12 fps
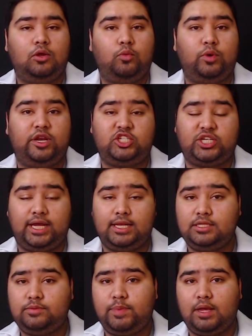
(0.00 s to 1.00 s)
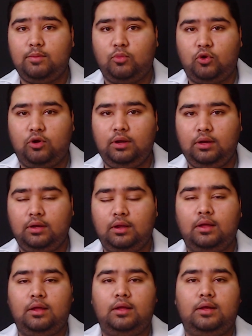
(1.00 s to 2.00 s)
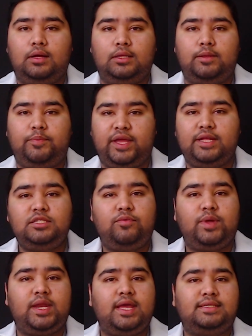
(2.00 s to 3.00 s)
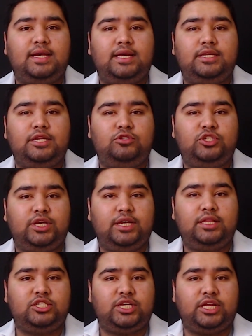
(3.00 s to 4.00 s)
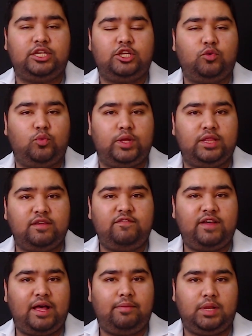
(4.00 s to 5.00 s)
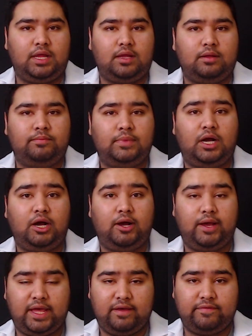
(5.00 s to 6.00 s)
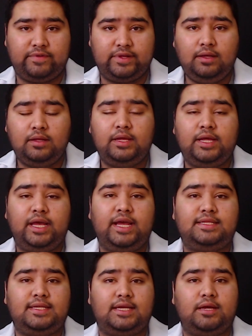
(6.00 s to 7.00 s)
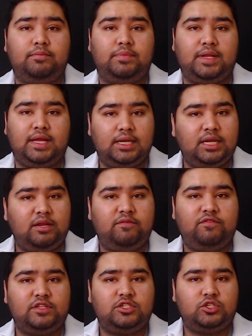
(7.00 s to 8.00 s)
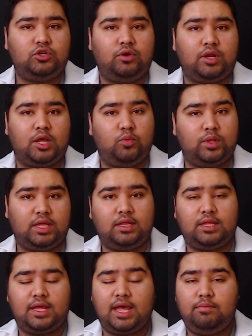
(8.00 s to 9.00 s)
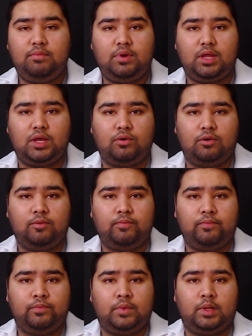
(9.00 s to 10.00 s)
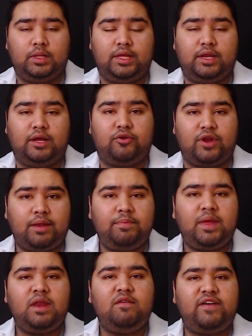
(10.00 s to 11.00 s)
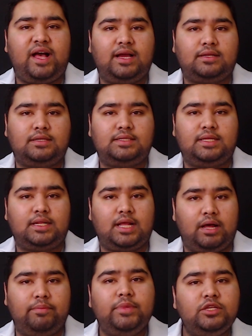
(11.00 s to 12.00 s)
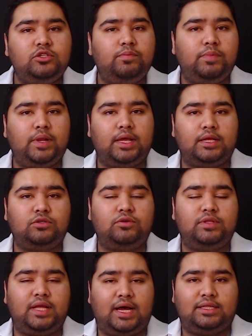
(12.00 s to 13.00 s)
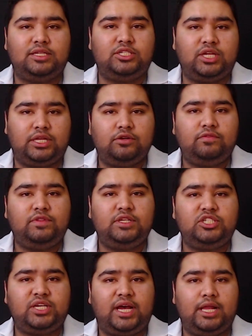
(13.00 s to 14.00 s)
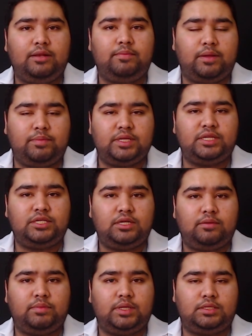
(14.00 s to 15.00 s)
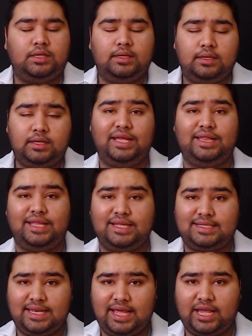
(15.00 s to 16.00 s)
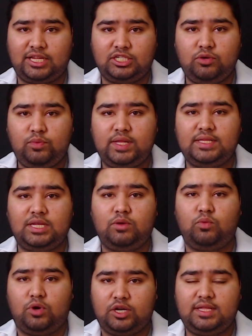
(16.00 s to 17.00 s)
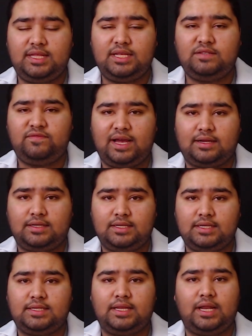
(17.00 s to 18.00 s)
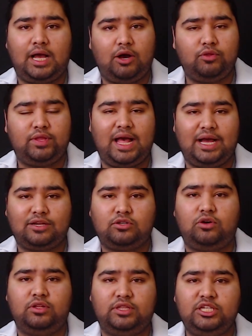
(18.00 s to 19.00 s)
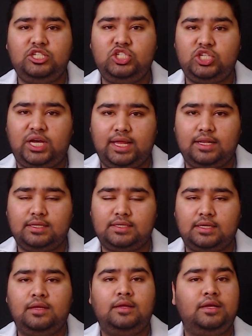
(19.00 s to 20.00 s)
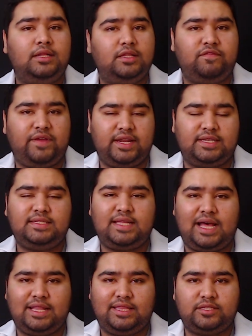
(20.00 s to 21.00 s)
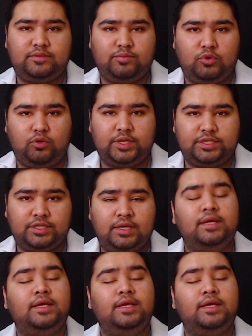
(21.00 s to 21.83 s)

when a child is being born, the parents are very excited to share the gender with the family. However, it's a completely different story within the embryo. There are great many factors that come into play so that the gender of the child may be determined. In this lecture, we'll see what are these factors and how they act on the child, the fetus at this moment.